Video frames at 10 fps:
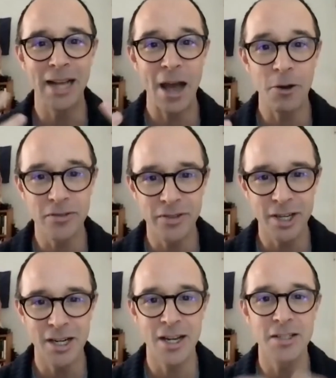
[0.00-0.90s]
out of
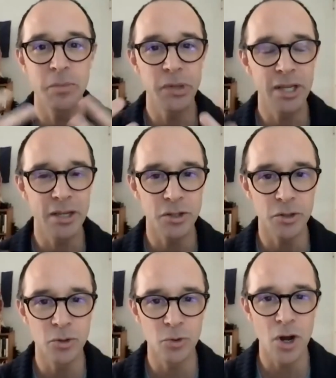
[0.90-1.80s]
it? And as it began to
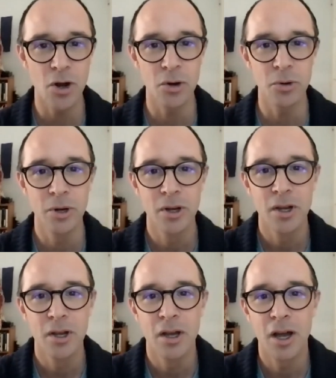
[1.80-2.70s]
grow,
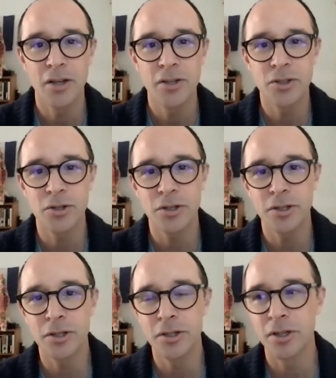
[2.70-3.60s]
a
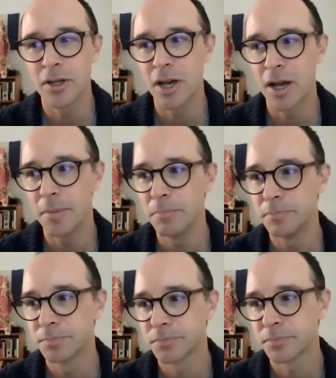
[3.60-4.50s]
certain
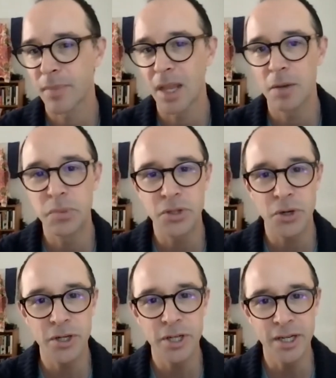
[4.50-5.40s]

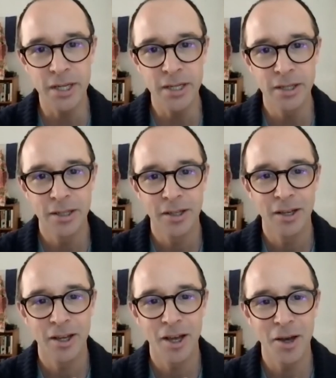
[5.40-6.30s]
absurdity,
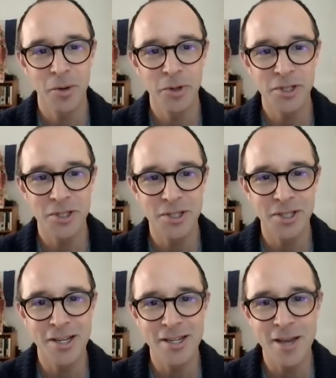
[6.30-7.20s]
which is
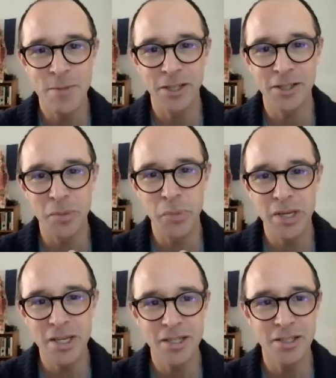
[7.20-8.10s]
endemic to the
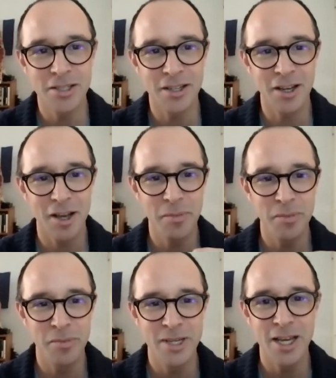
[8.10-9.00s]
piece,
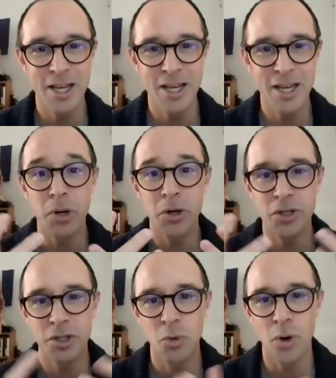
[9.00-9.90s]
began to
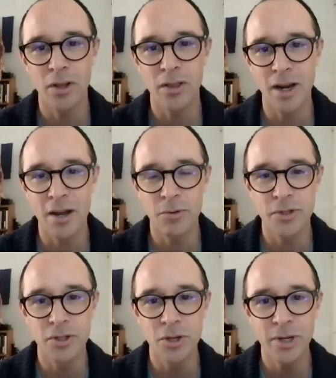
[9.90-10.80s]
emerge in the work that I
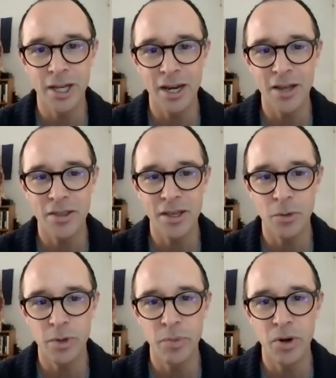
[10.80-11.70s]
was doing. And I
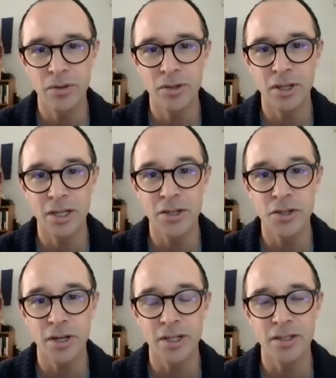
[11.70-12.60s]
think we both took an
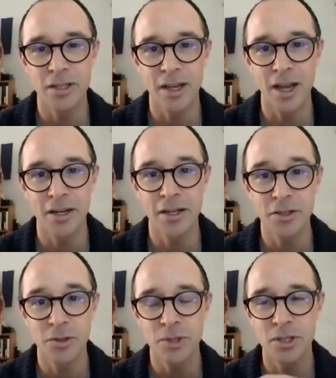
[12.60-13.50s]
interest in that. And
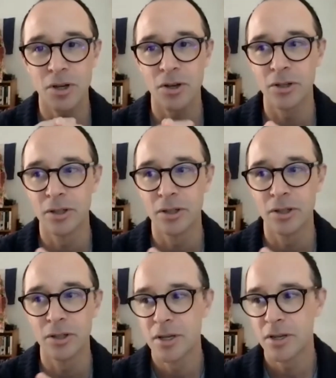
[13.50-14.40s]
as a result,
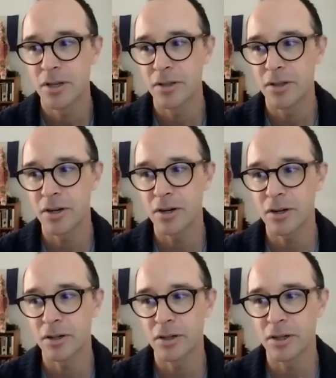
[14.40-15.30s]

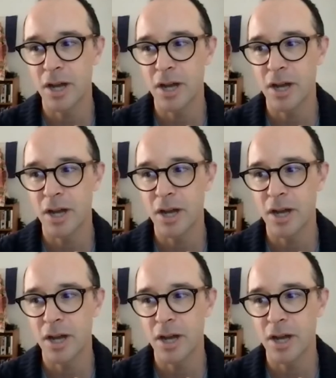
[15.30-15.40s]
there